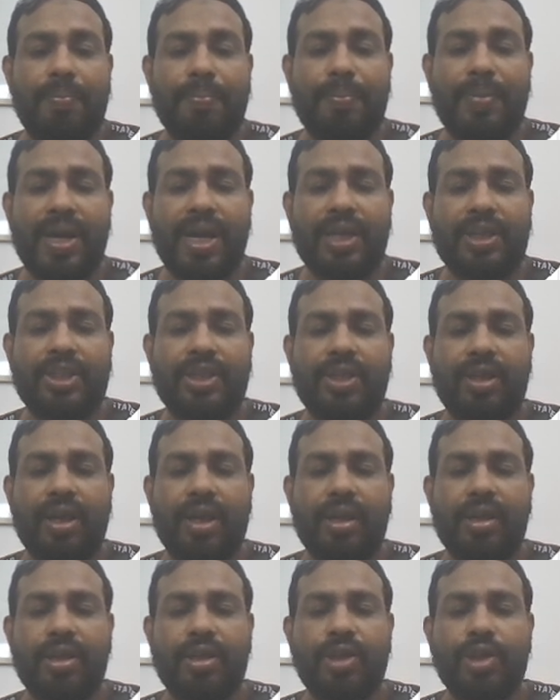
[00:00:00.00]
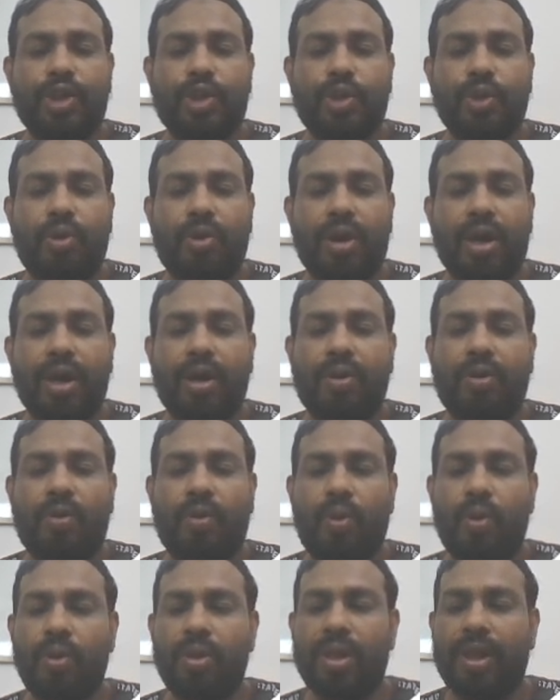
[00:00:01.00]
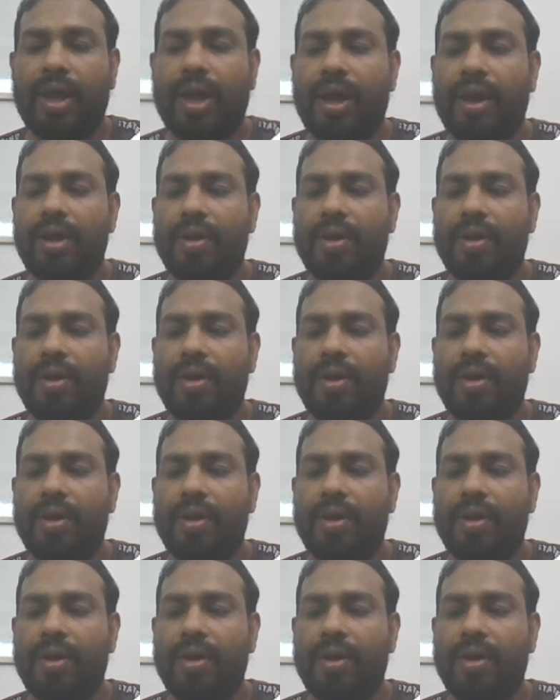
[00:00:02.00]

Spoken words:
besh dan chora kolda.